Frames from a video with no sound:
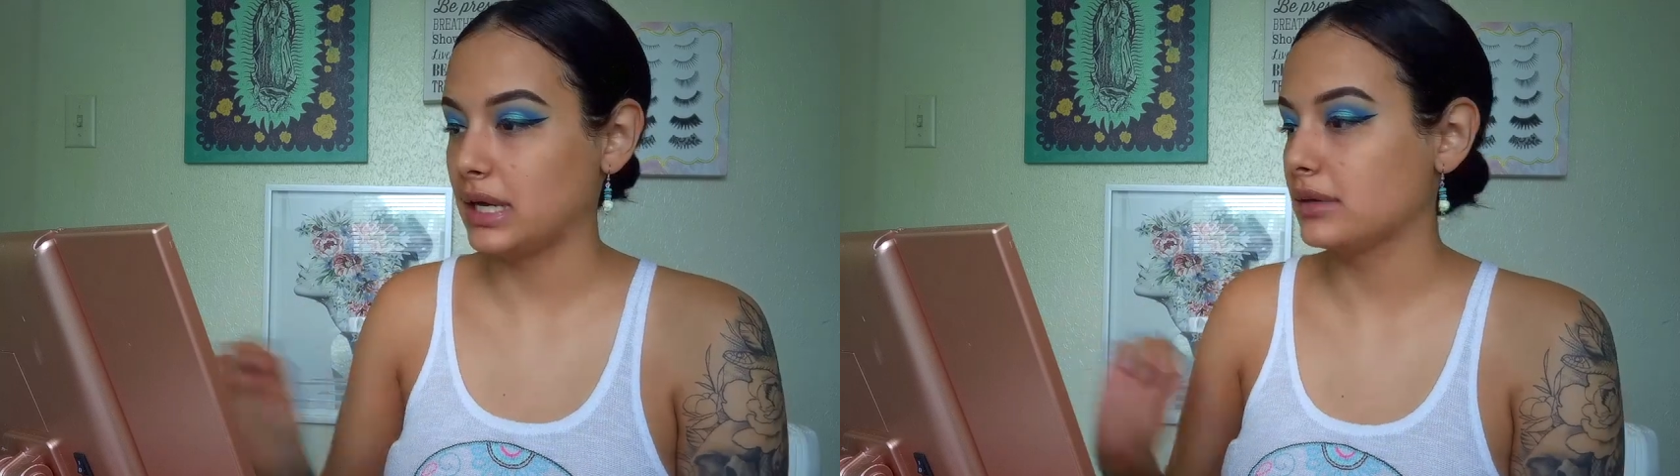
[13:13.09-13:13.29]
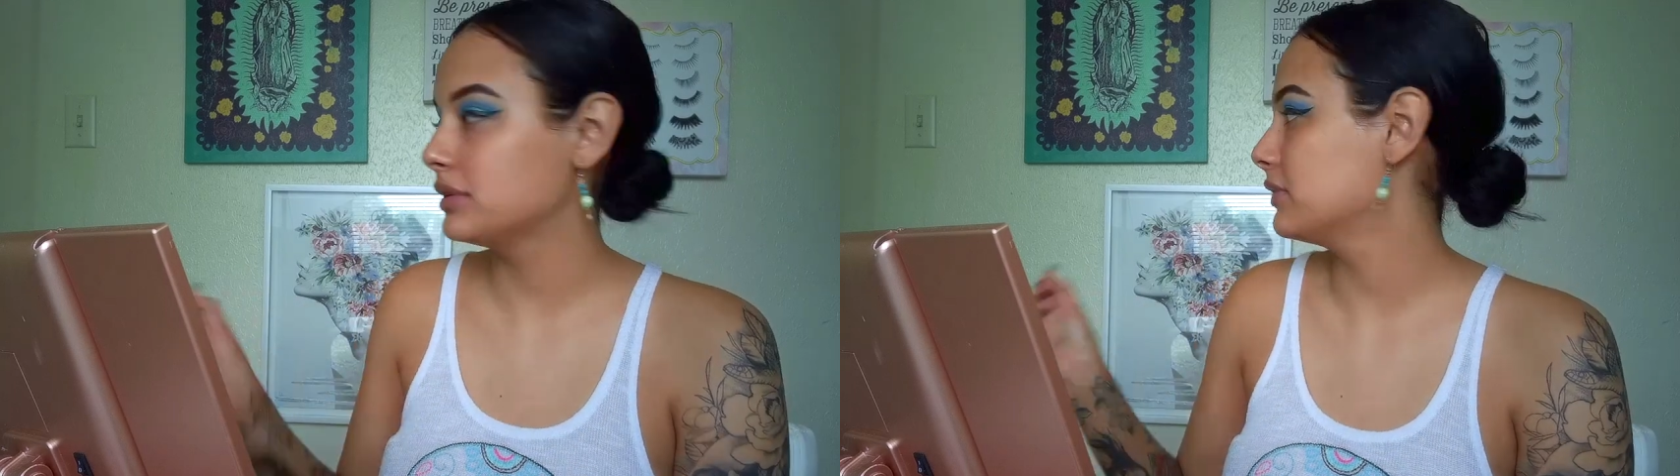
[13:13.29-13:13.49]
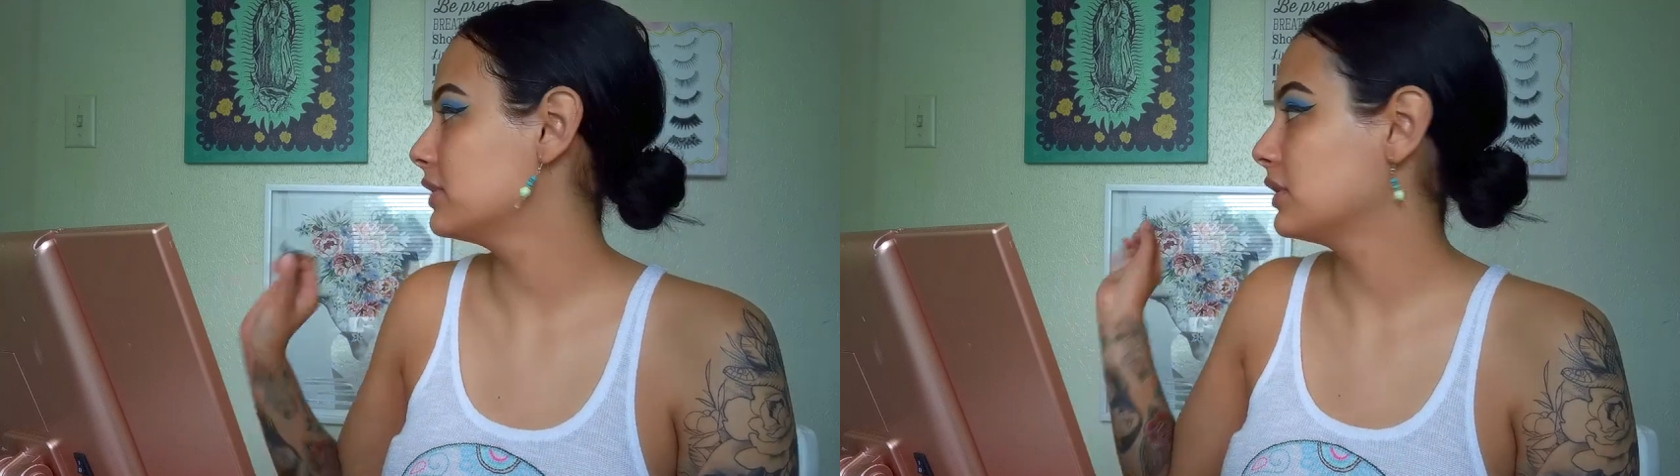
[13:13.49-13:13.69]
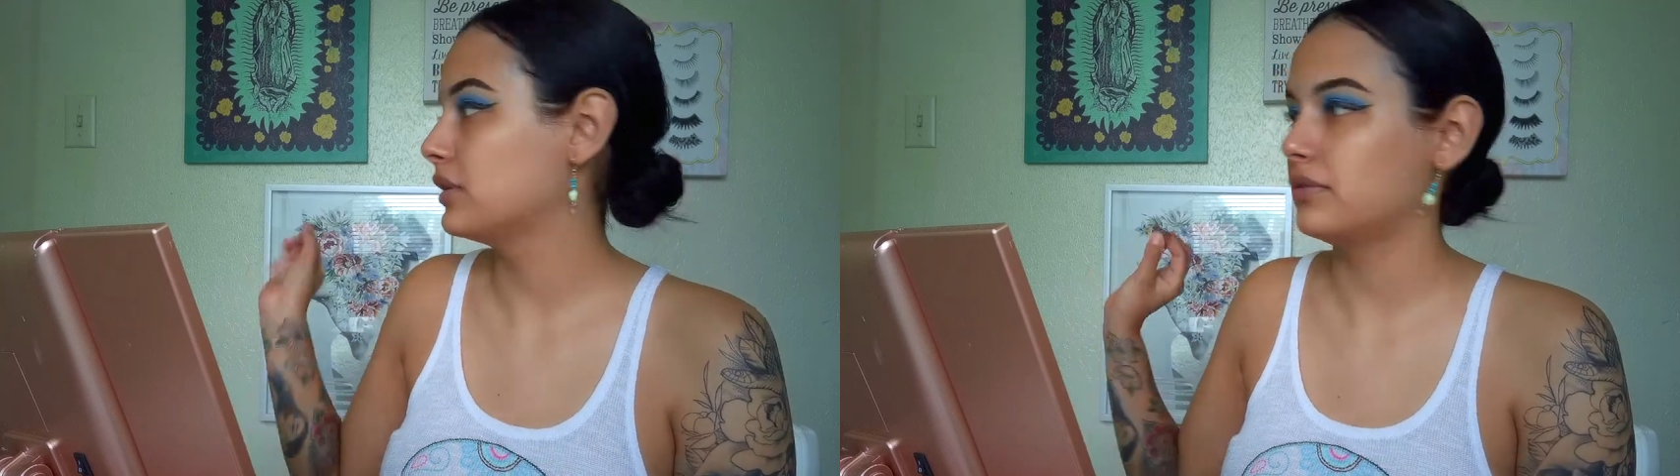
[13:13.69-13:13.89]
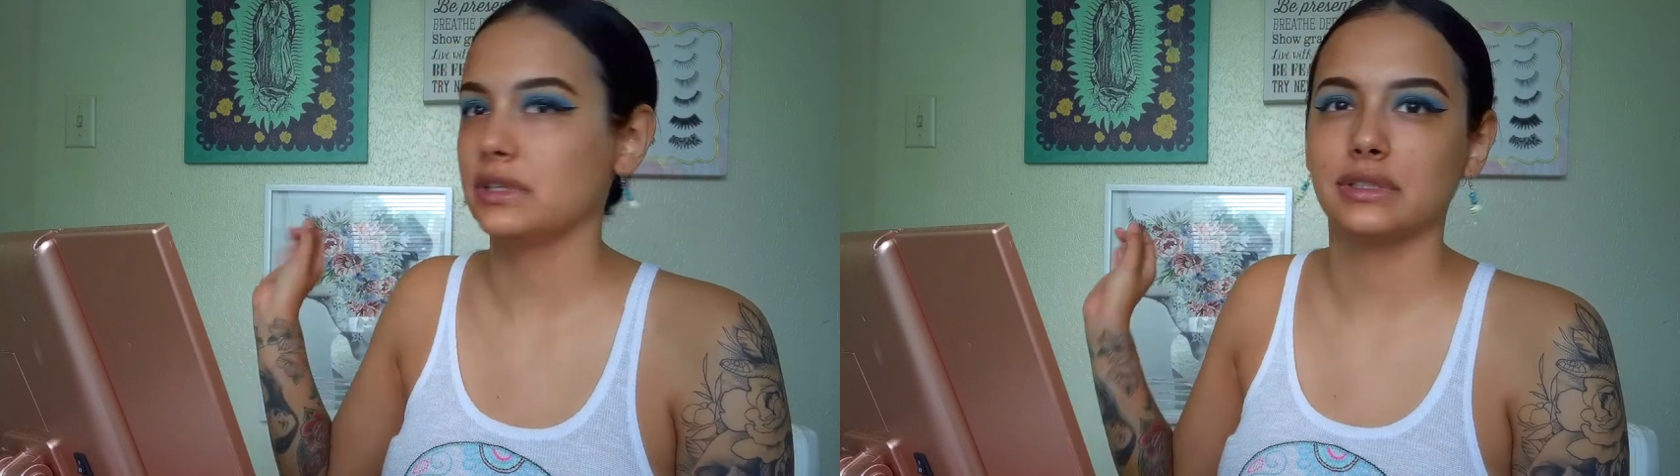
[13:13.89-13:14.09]
I don't even know
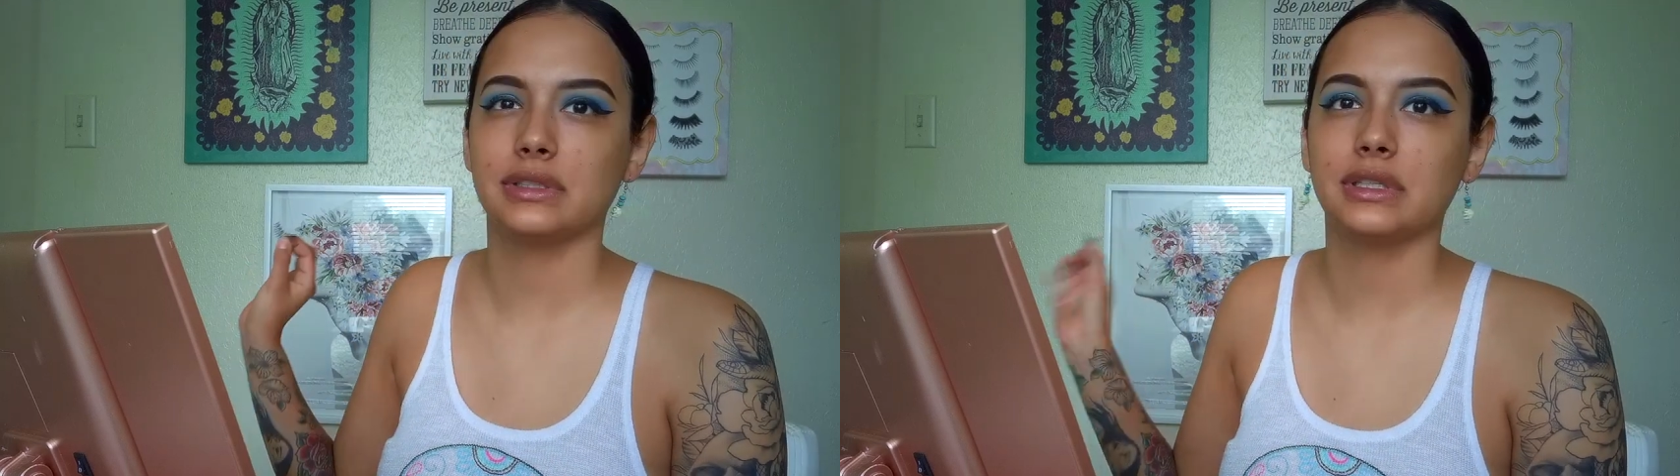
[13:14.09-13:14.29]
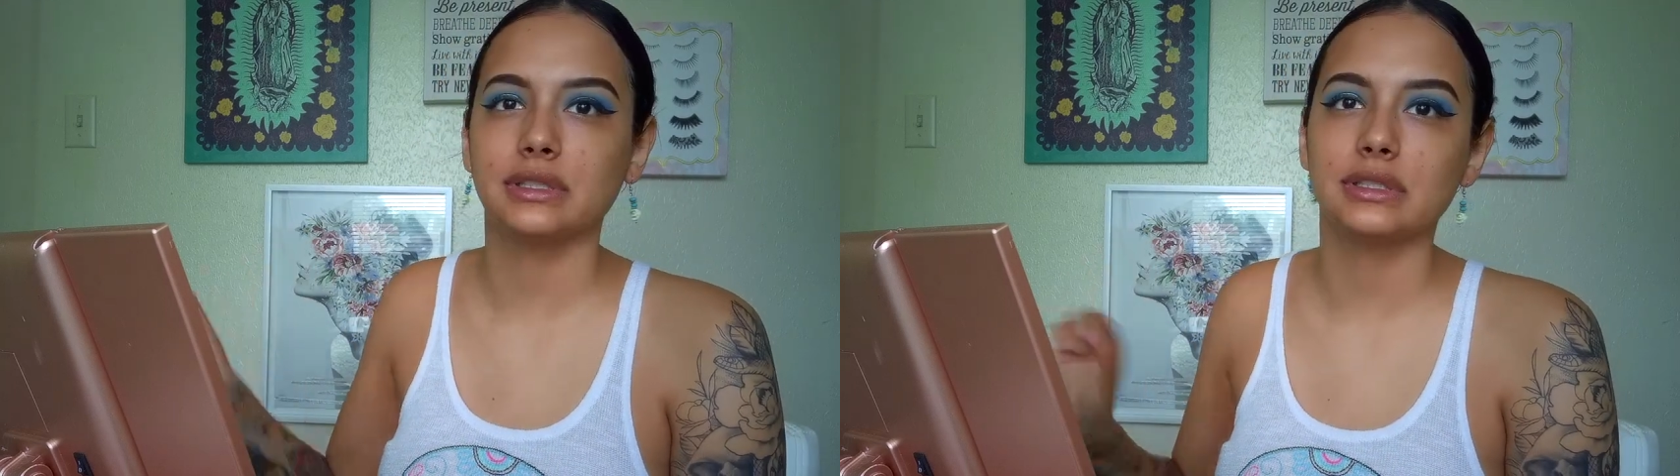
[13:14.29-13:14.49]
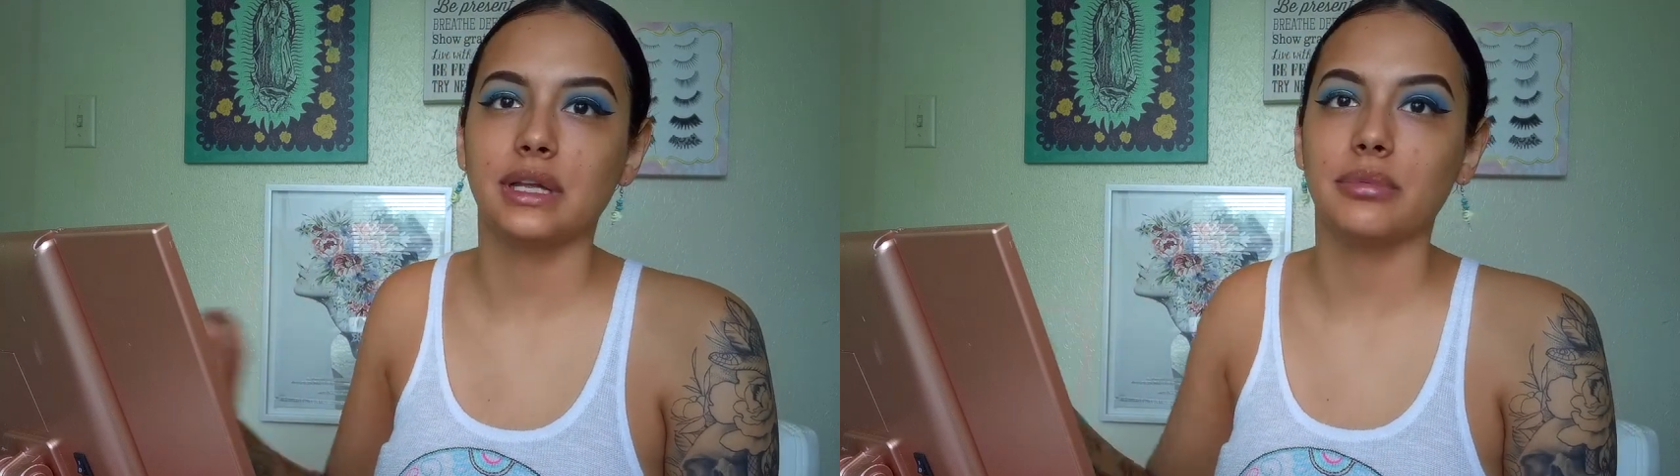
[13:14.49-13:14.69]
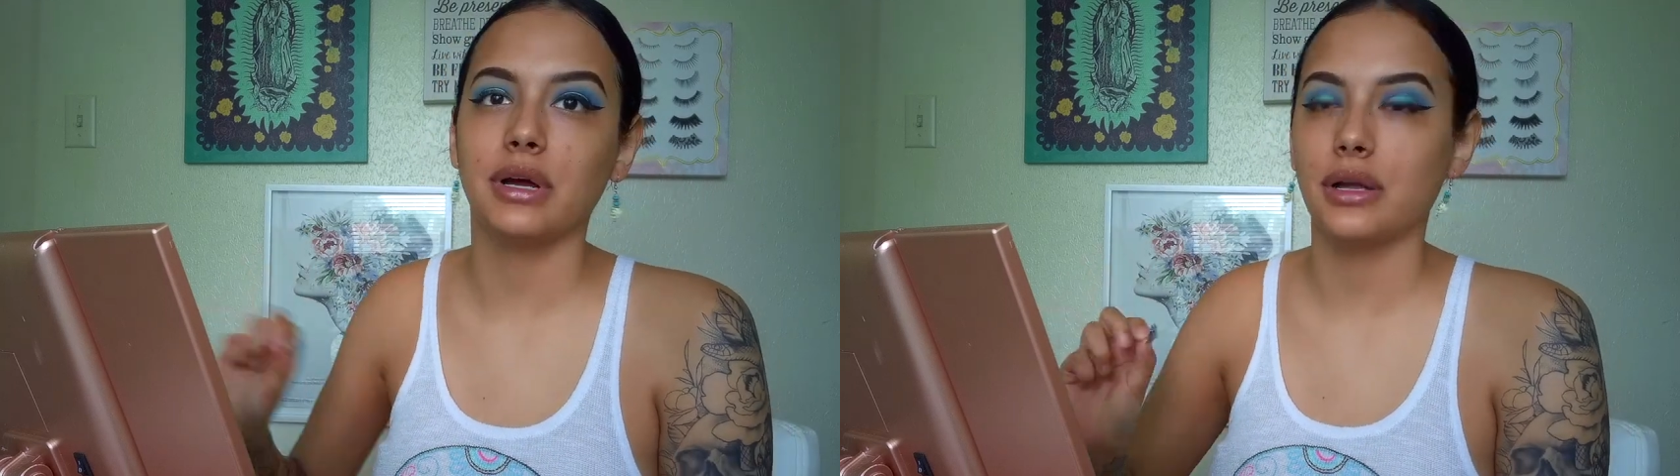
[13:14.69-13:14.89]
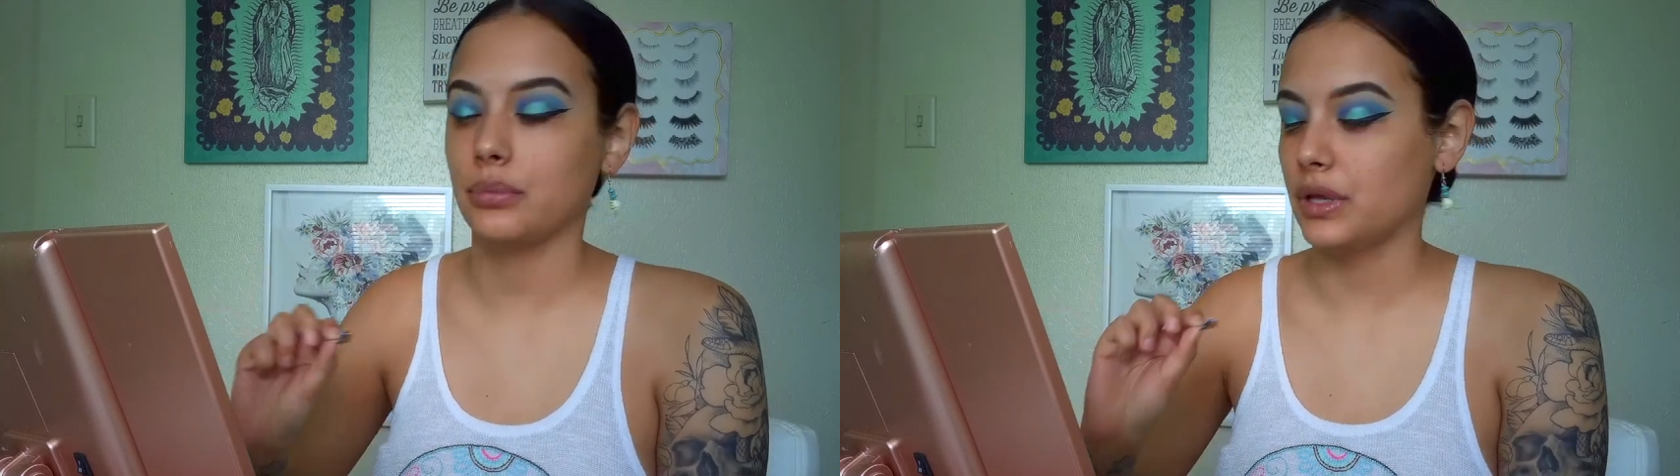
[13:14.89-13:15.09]
if this is gonna stay
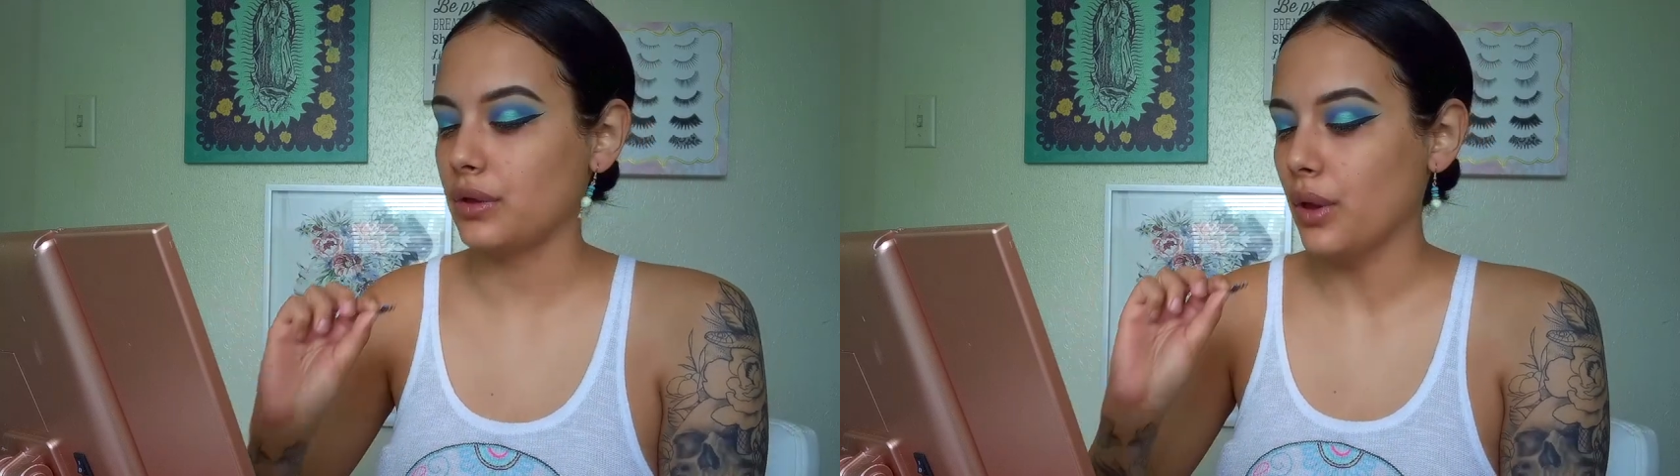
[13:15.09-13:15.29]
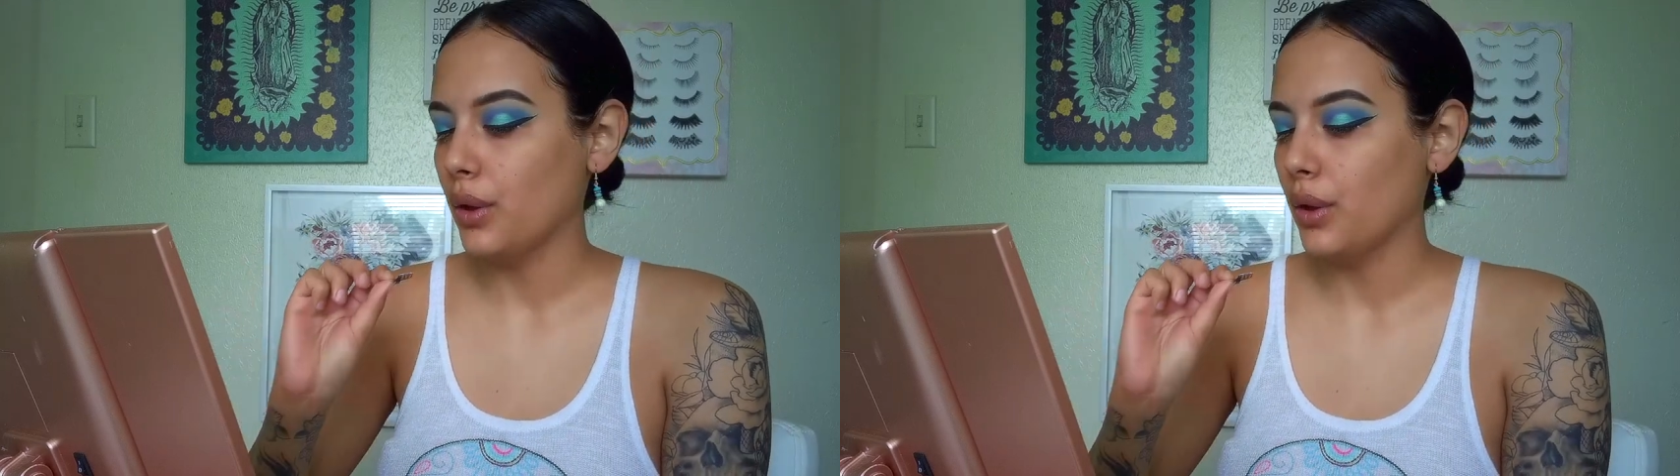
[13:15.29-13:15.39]
behind me.